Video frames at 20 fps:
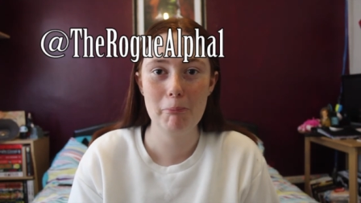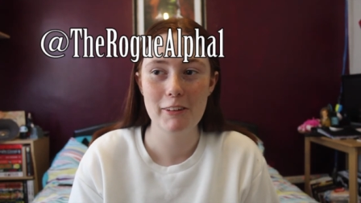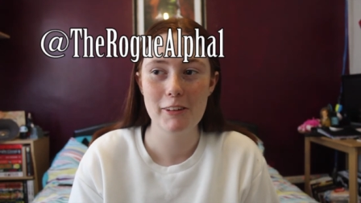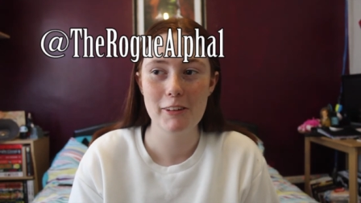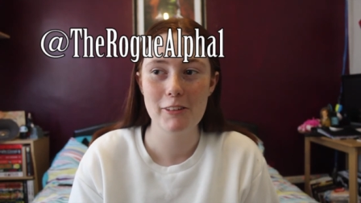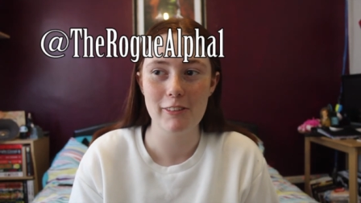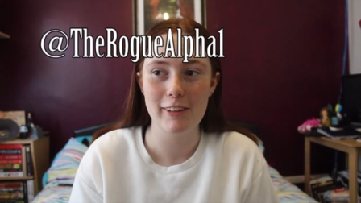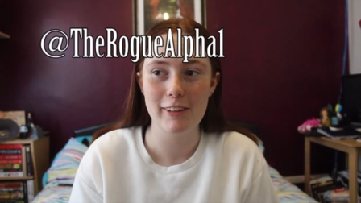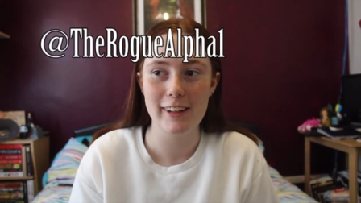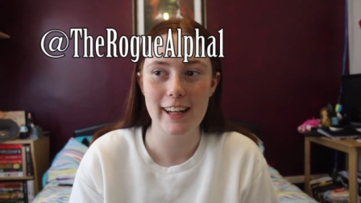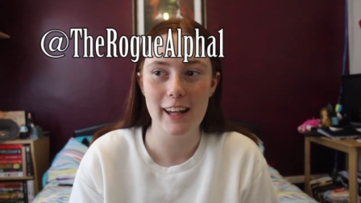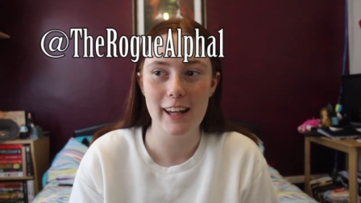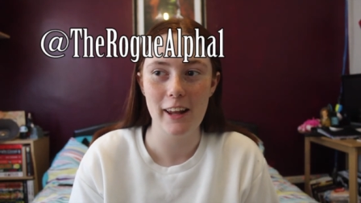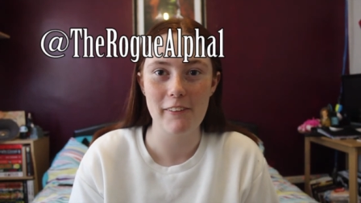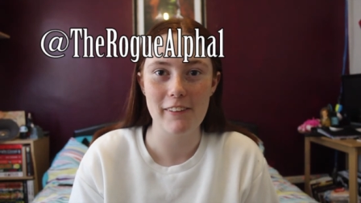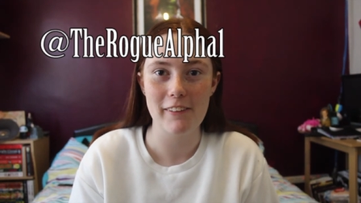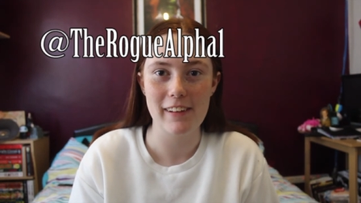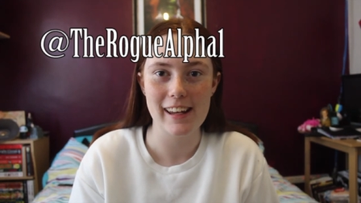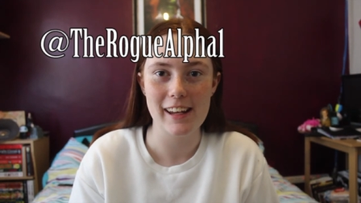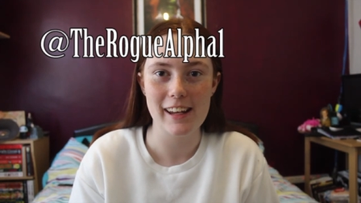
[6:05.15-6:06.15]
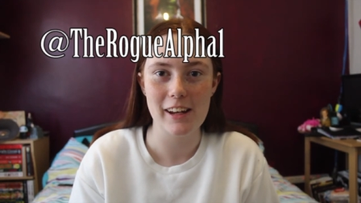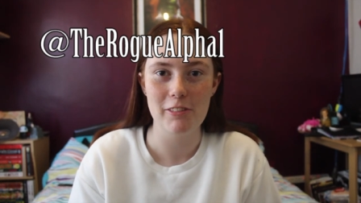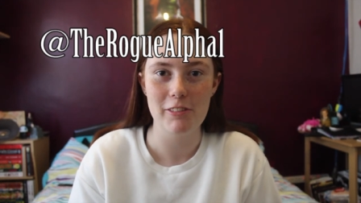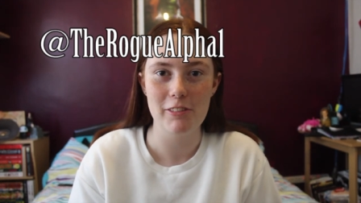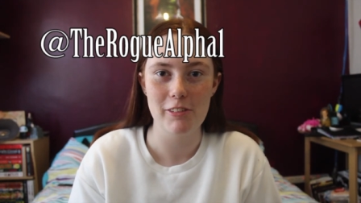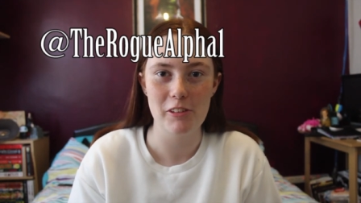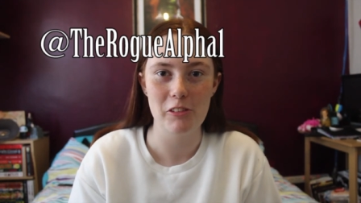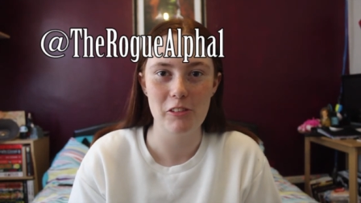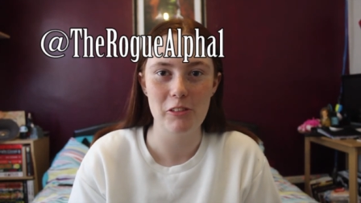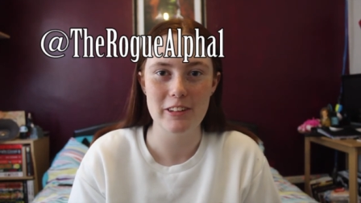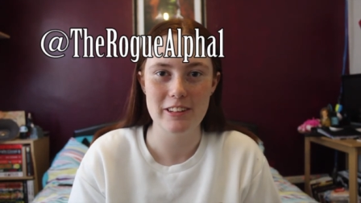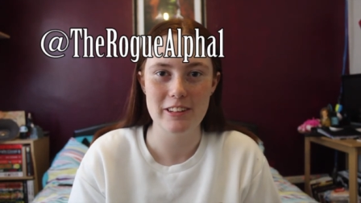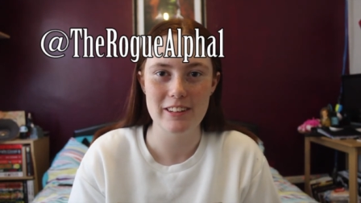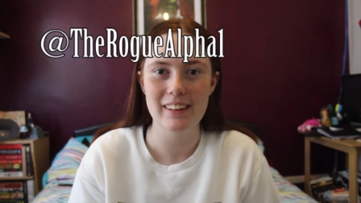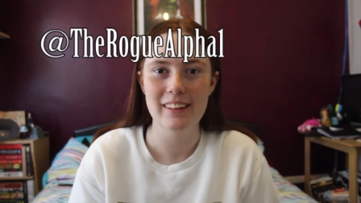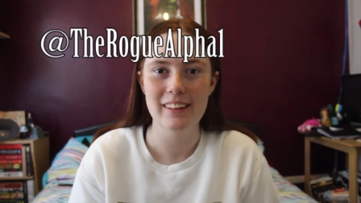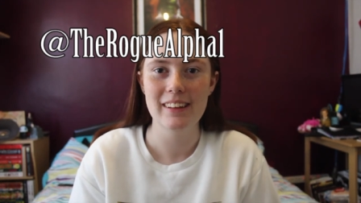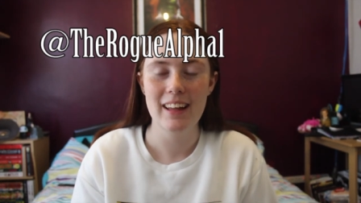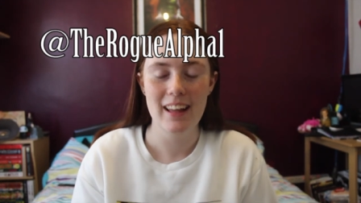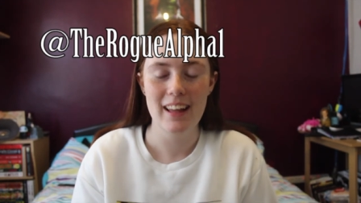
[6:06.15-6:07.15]
It's really lonely over on
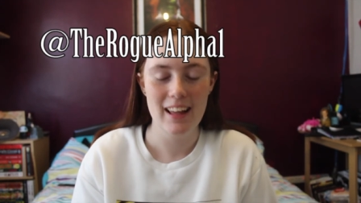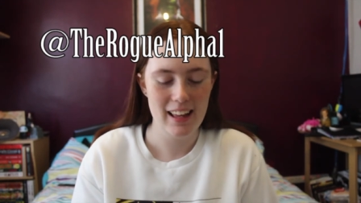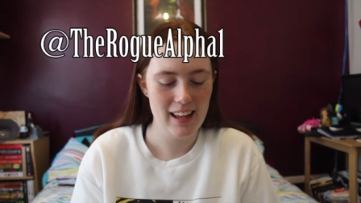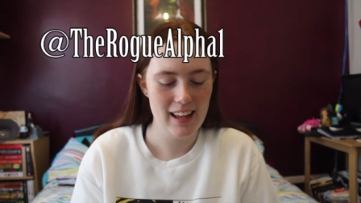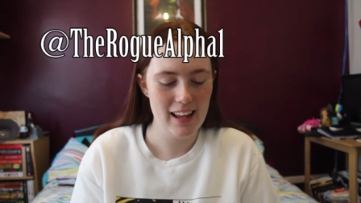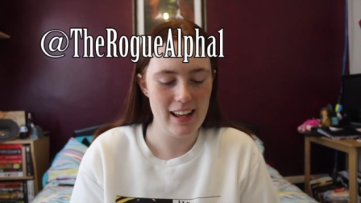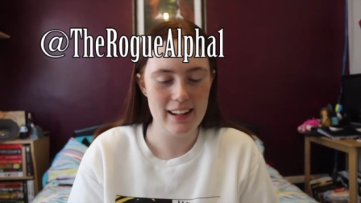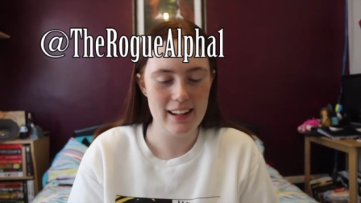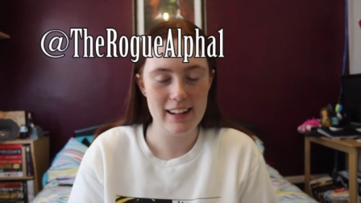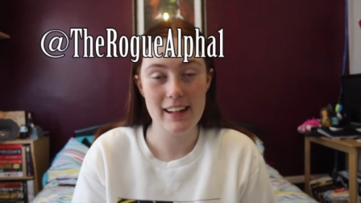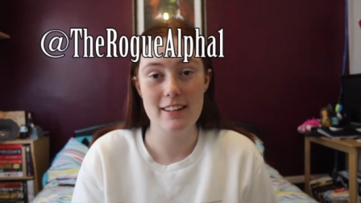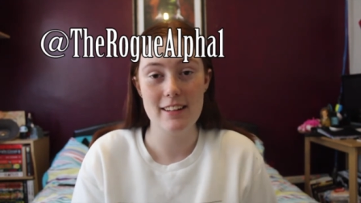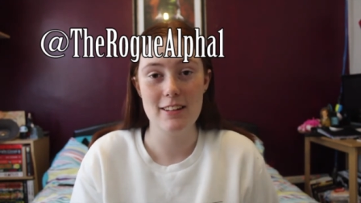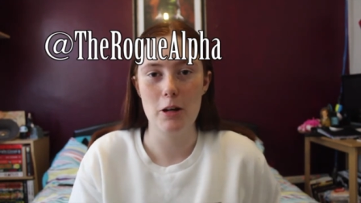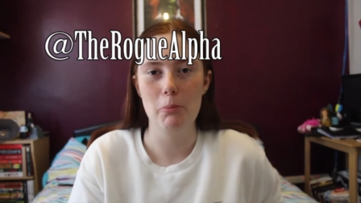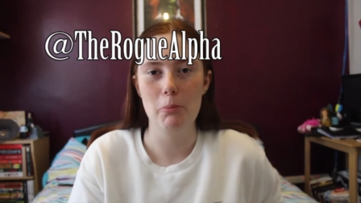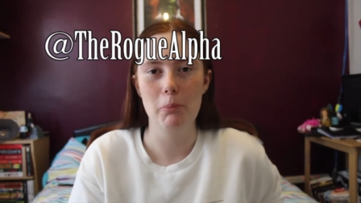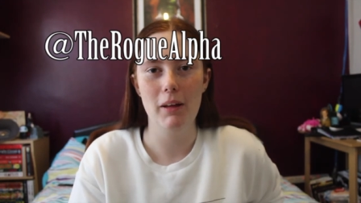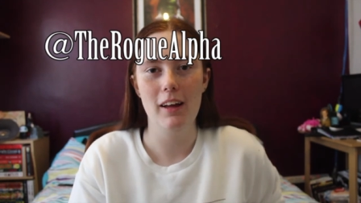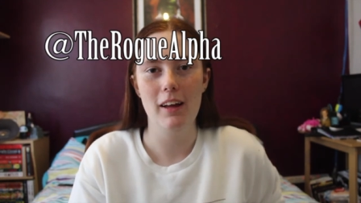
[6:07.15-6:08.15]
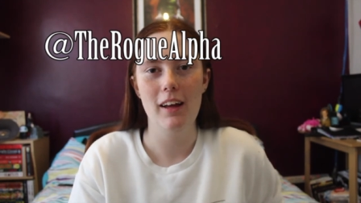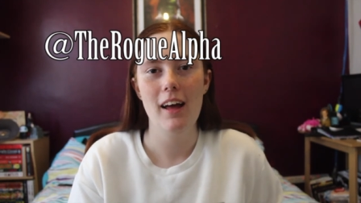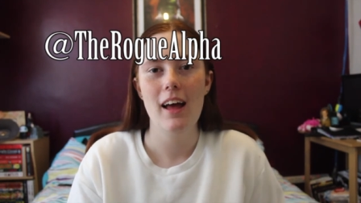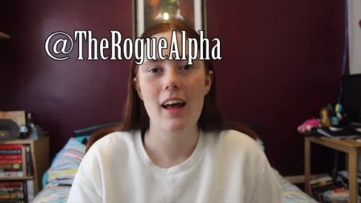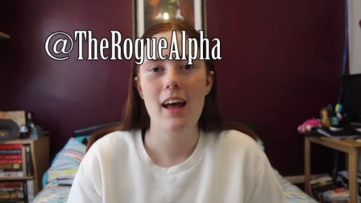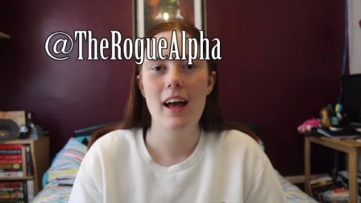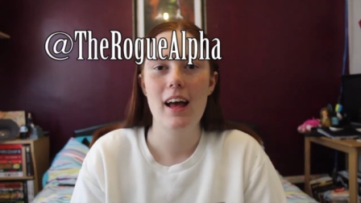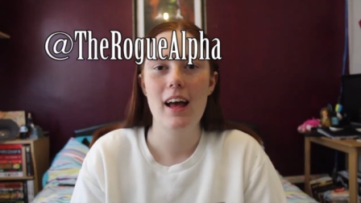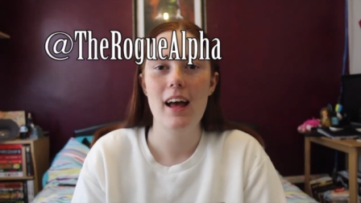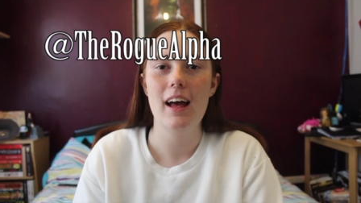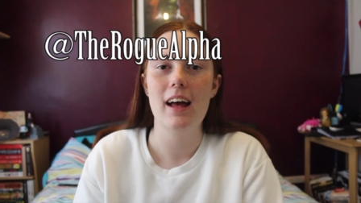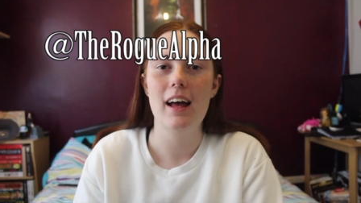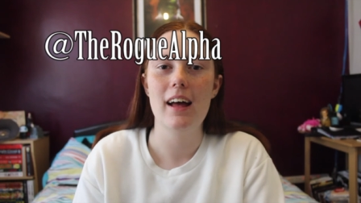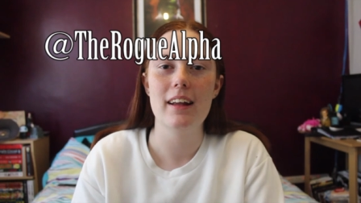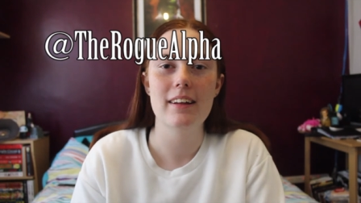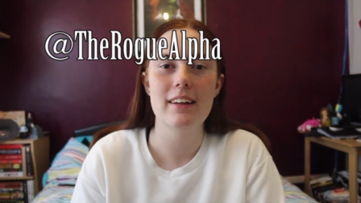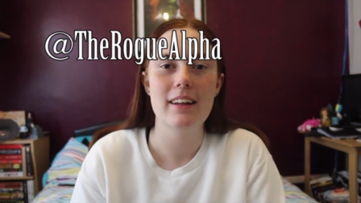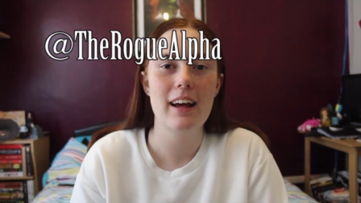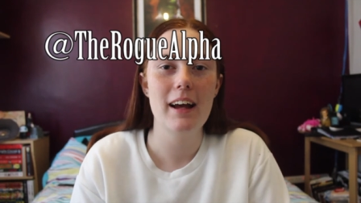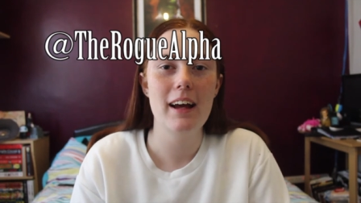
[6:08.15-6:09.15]
Twitter and a Tumblr.
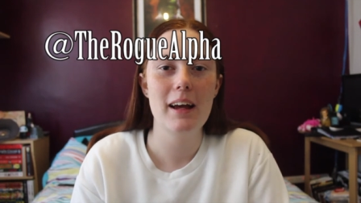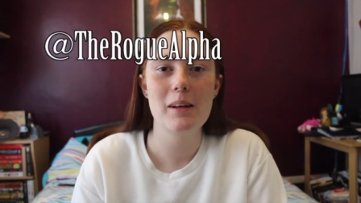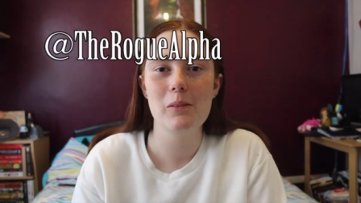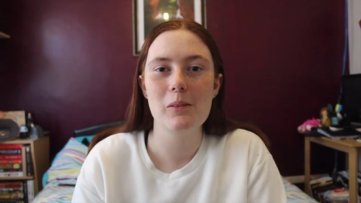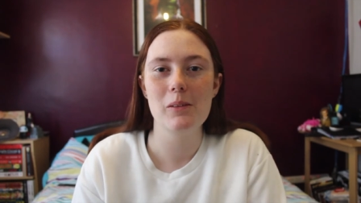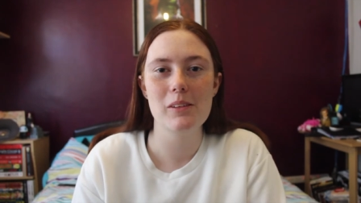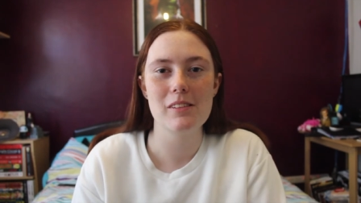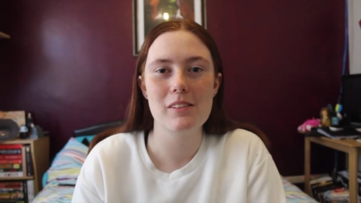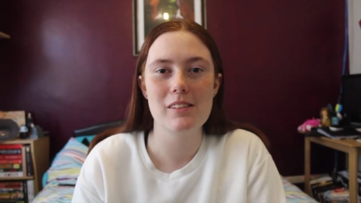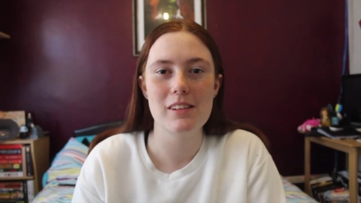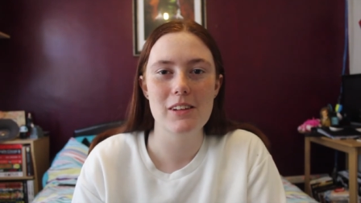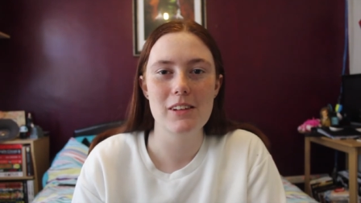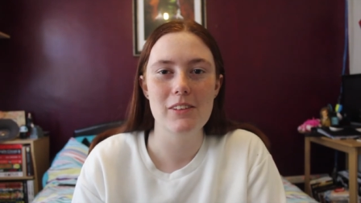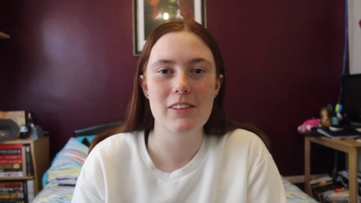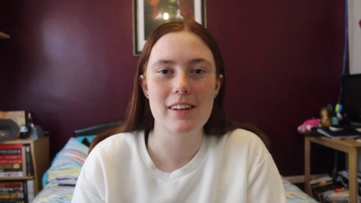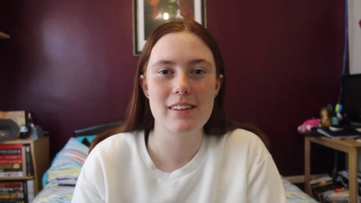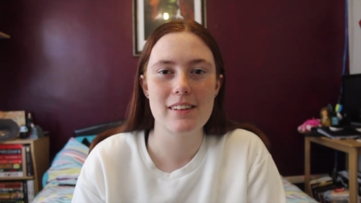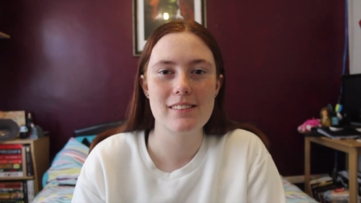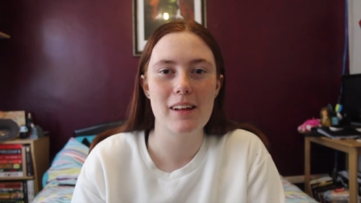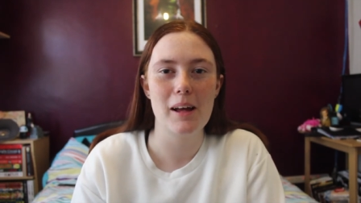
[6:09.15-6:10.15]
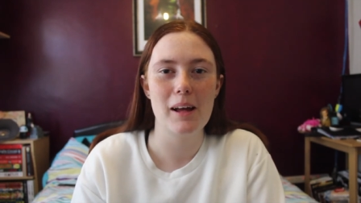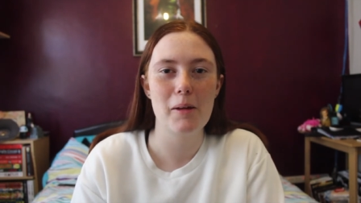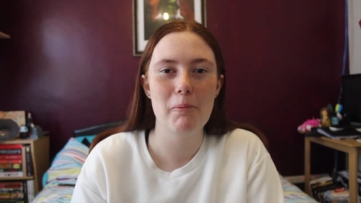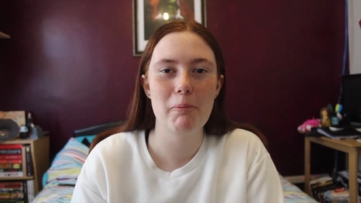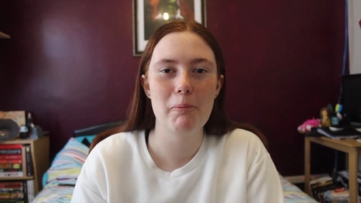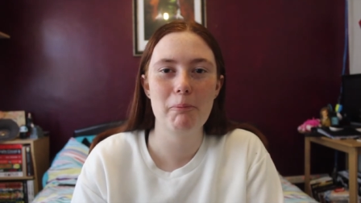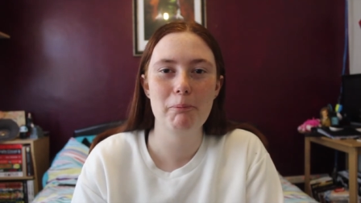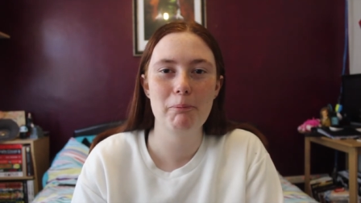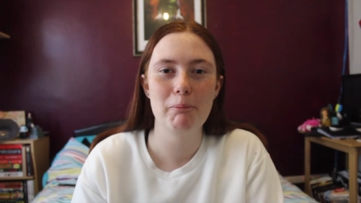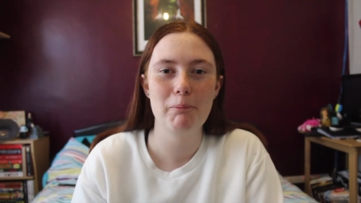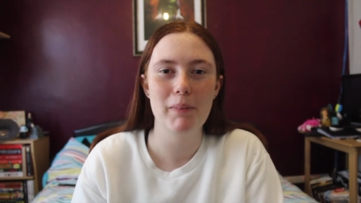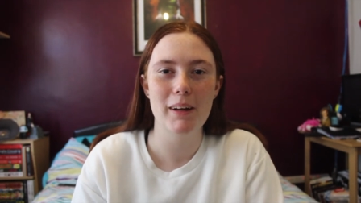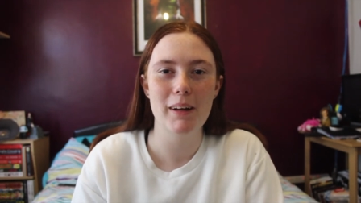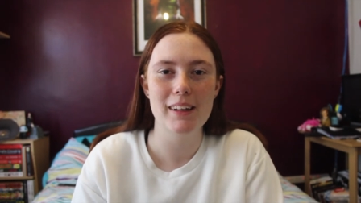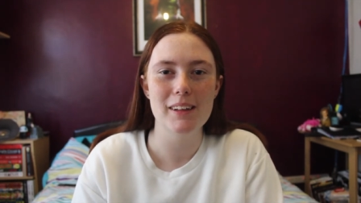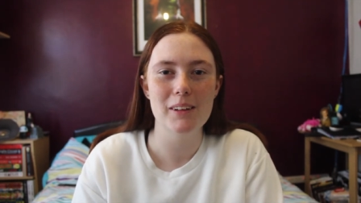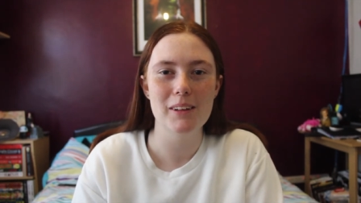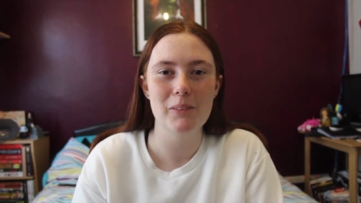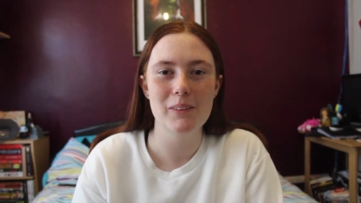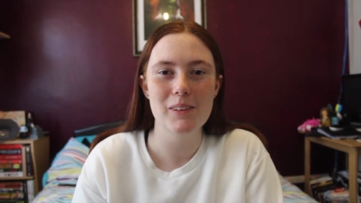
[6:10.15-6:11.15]
And I will see you next time.
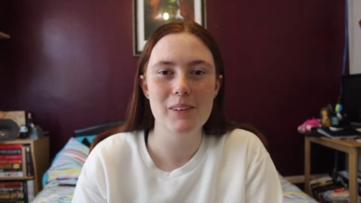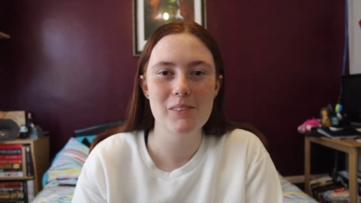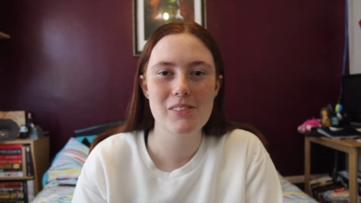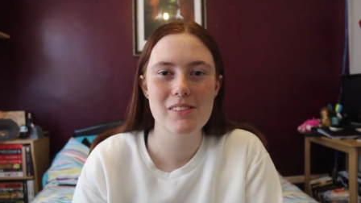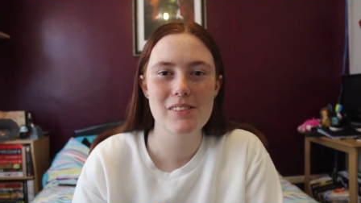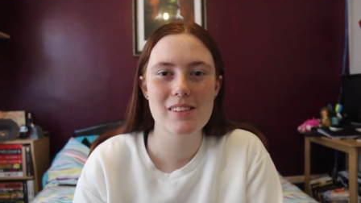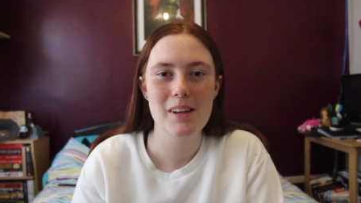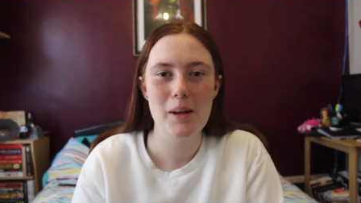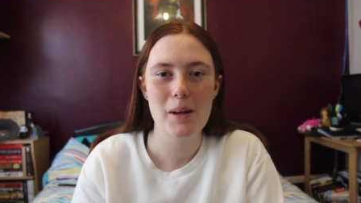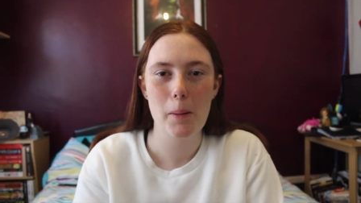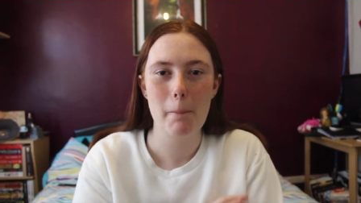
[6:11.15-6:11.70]
Bye little wolves.